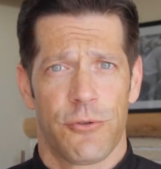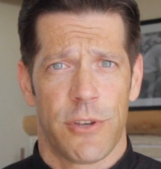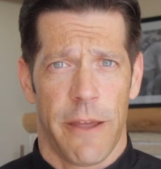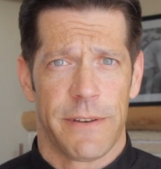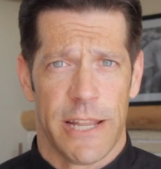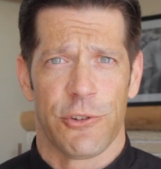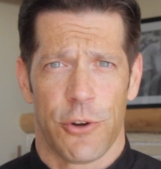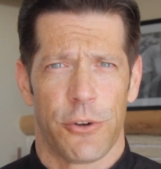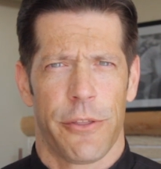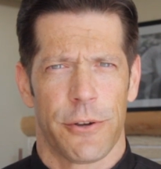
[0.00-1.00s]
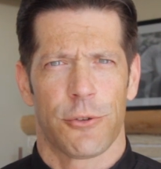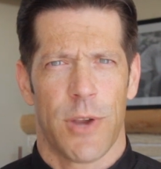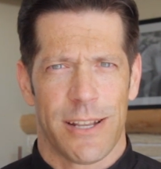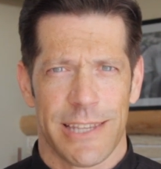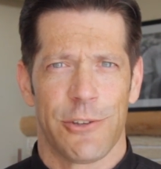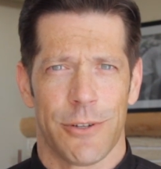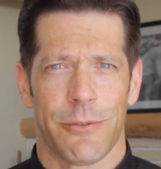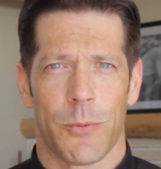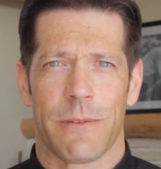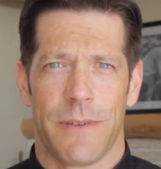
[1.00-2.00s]
definition or another translation of
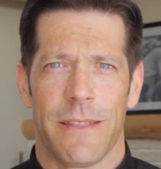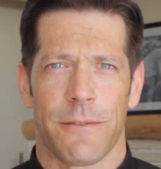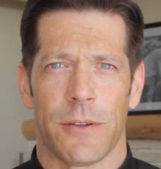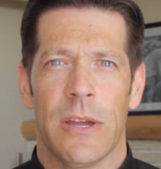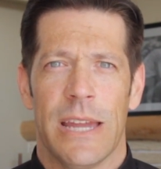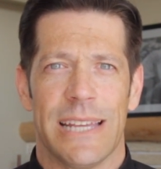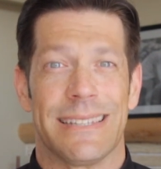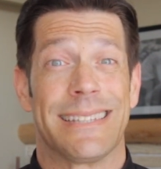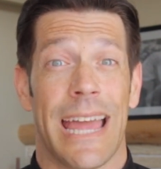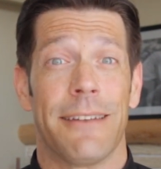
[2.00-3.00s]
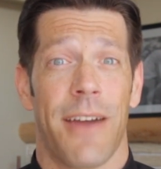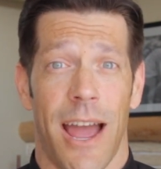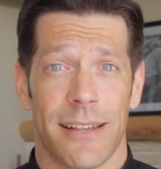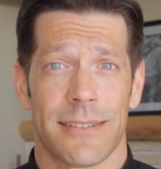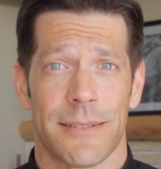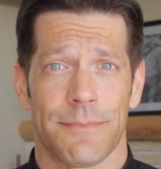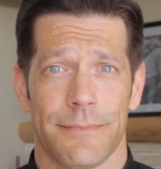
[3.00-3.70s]
the word faithful is steadfast.